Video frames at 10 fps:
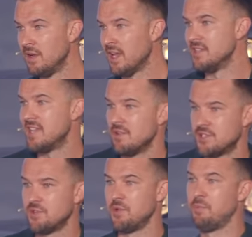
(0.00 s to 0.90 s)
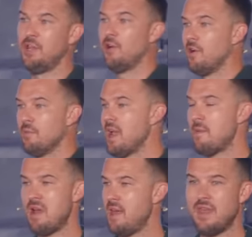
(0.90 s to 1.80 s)
It can sound so superior.
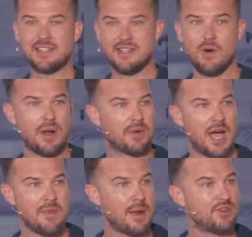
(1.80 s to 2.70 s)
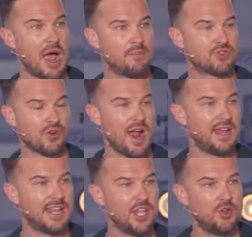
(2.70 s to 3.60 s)
That's not what I'm coming to. I'm
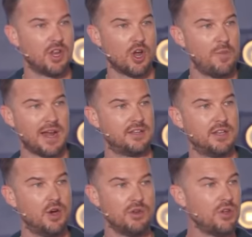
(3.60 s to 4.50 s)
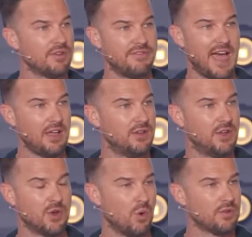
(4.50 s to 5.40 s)
trying to get you to go back to know your value, know
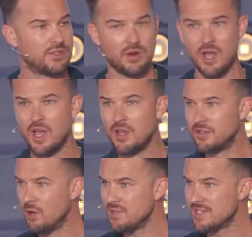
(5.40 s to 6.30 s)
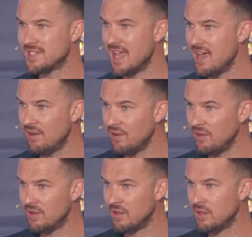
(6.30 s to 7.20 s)
your worth. Don't settle.
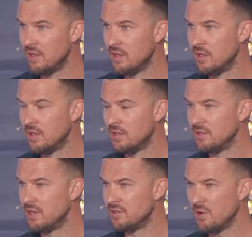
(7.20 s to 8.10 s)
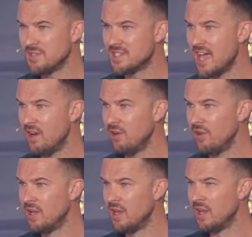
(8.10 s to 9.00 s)

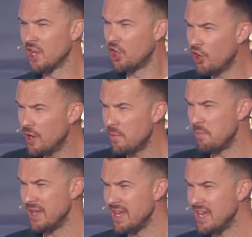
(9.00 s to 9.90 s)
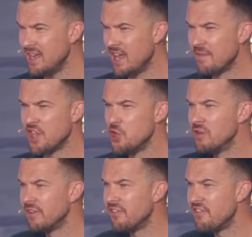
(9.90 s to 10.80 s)
Could it be that you
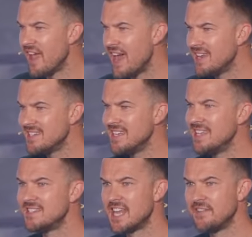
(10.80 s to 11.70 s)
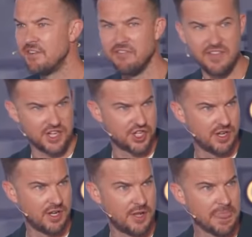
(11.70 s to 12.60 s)
have a fantasy instead of a
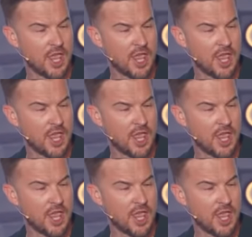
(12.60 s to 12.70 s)
vision?